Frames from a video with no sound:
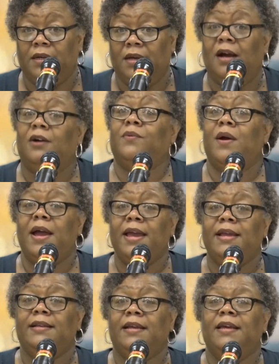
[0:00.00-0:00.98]
All
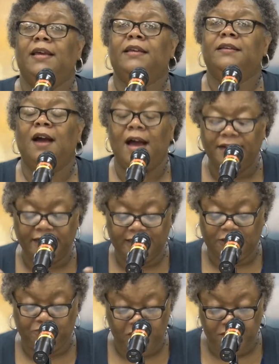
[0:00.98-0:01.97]
right? God
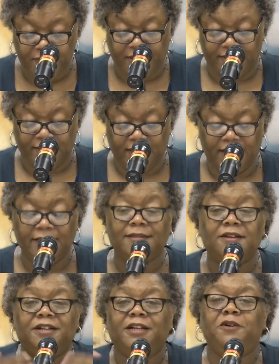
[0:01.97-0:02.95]
is Spirit. He's
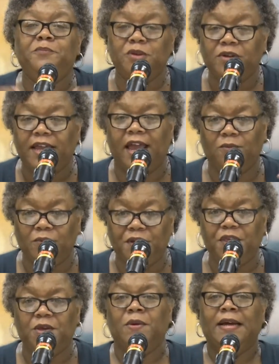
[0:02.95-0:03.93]
going to communicate
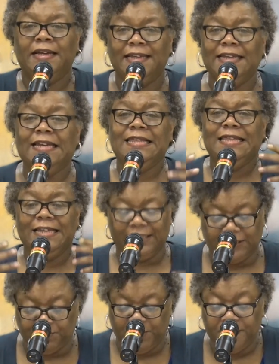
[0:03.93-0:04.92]
with you in the
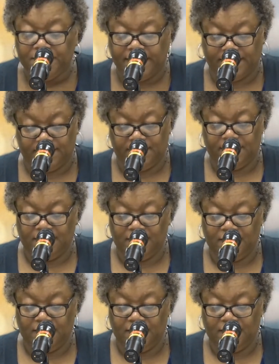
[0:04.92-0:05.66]
Spirit.